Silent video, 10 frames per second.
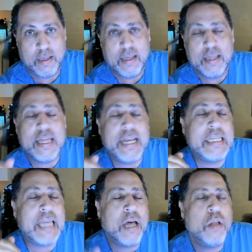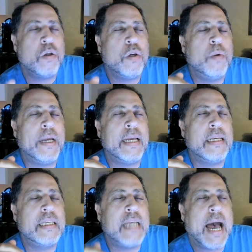They tell you
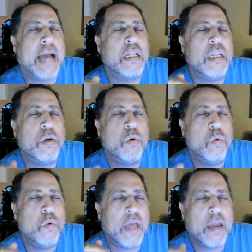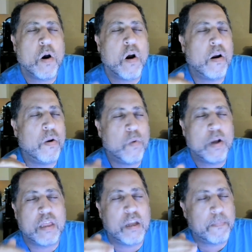exactly who they are and
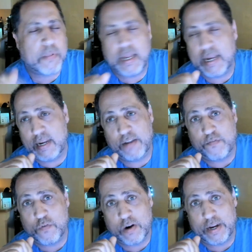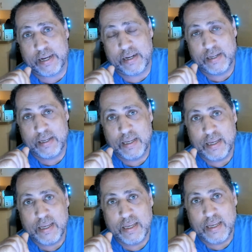what they're planning for you.
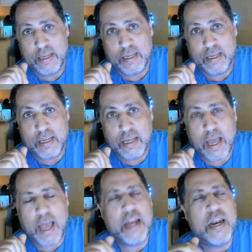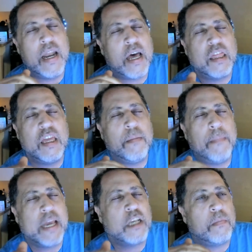And nothing
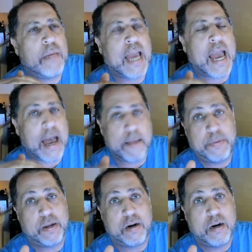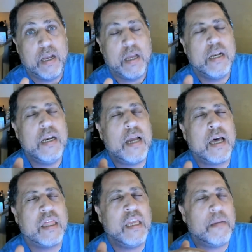makes me happier.
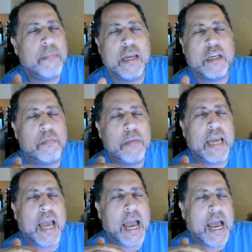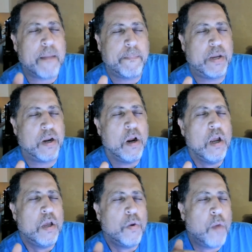Nothing makes me happier
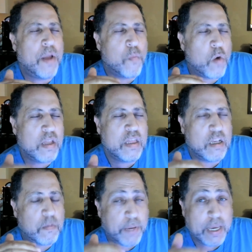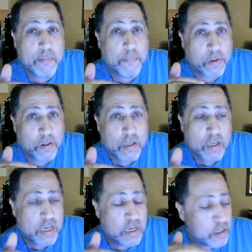when one of these people
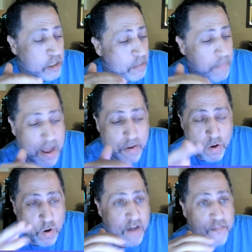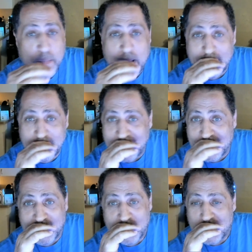is spouting off about
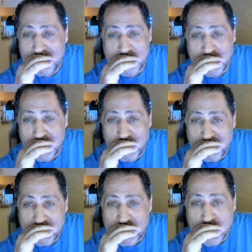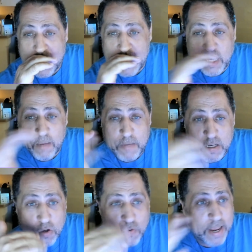their, you know, trying to
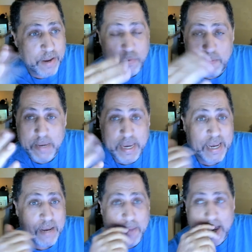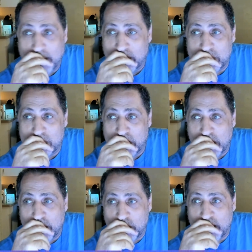commiserate with me about, you
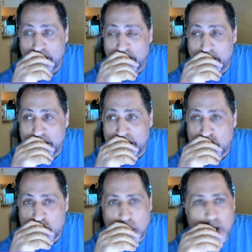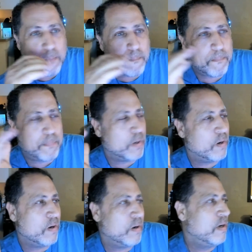know, whether it be Trump or,